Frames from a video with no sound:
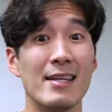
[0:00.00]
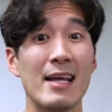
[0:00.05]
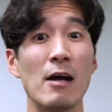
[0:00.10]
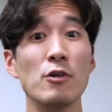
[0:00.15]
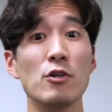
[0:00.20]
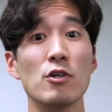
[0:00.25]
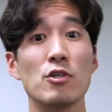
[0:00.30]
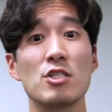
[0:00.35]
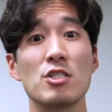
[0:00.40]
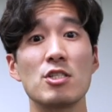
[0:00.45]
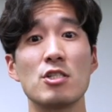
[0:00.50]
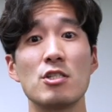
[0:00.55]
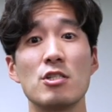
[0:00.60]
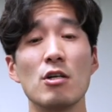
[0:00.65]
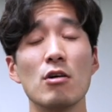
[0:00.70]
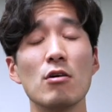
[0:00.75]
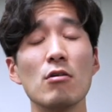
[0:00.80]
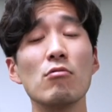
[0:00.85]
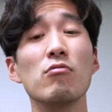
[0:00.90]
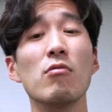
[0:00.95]
Now you're
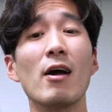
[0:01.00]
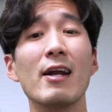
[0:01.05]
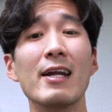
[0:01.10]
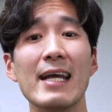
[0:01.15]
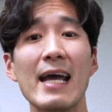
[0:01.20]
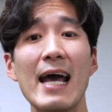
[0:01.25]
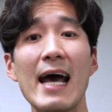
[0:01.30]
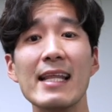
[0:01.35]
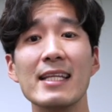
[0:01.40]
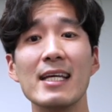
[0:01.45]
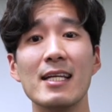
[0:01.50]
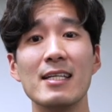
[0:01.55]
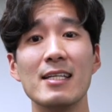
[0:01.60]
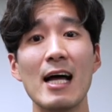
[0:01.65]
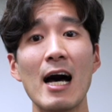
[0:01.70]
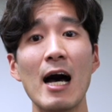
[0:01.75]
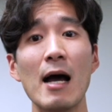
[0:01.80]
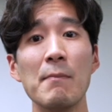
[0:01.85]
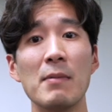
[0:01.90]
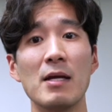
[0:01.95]
still running at that
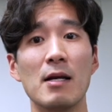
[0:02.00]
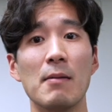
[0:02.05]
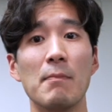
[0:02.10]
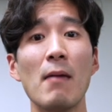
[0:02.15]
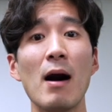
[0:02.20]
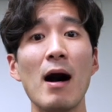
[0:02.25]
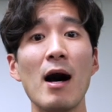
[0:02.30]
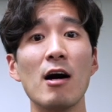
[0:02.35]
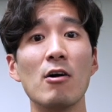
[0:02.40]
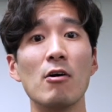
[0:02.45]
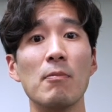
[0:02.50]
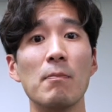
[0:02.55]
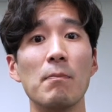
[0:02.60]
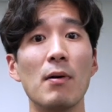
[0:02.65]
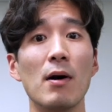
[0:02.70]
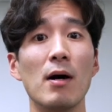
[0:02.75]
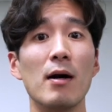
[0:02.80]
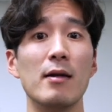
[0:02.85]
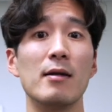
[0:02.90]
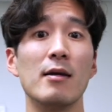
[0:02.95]
9-minute mile,
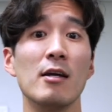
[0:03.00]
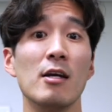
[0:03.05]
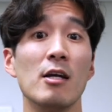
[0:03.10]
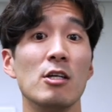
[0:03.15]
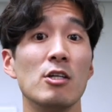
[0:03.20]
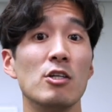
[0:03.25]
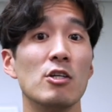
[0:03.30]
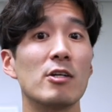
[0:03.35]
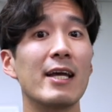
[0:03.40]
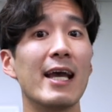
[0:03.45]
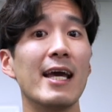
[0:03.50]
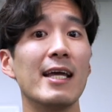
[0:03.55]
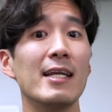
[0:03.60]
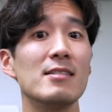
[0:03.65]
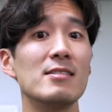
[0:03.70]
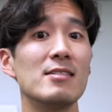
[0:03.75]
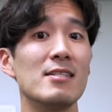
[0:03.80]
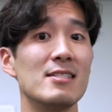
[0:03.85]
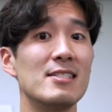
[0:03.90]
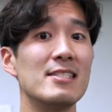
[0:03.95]
but your
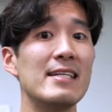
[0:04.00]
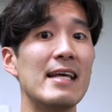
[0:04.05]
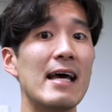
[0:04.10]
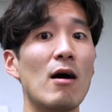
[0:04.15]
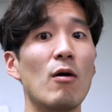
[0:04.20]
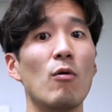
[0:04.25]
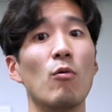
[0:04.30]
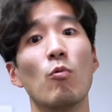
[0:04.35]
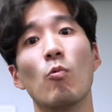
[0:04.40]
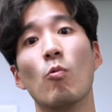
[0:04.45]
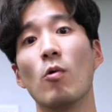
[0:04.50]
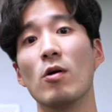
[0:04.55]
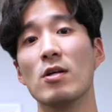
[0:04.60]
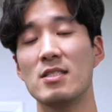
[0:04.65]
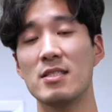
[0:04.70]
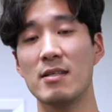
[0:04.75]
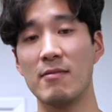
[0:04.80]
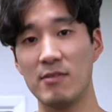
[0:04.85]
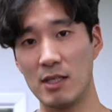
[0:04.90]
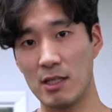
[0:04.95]
cadence is now
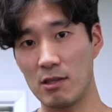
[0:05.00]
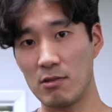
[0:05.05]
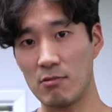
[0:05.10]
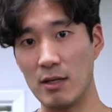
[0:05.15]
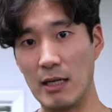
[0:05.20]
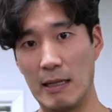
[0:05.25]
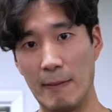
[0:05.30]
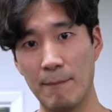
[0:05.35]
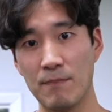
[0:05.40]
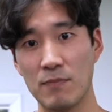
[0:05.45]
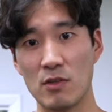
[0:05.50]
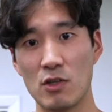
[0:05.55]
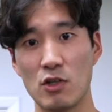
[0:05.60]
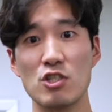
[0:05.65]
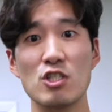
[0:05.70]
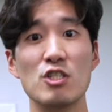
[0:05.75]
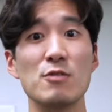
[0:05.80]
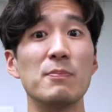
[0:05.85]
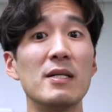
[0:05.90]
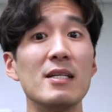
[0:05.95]
173. Your
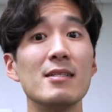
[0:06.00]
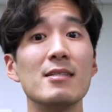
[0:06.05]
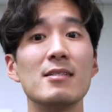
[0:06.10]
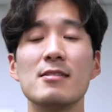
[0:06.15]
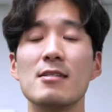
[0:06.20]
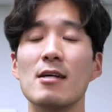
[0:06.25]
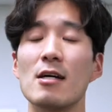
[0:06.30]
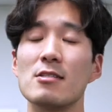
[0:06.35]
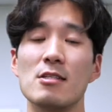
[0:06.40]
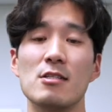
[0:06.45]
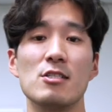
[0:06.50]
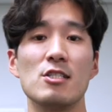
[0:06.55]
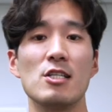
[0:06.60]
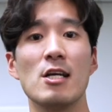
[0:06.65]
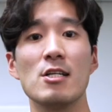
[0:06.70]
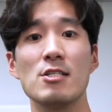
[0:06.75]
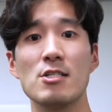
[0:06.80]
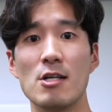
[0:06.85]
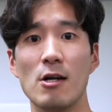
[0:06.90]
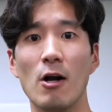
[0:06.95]
speed doesn't
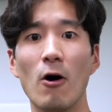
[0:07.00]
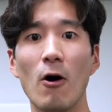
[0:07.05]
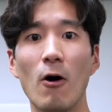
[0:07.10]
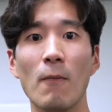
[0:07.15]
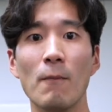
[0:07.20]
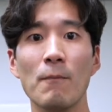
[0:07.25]
change at all.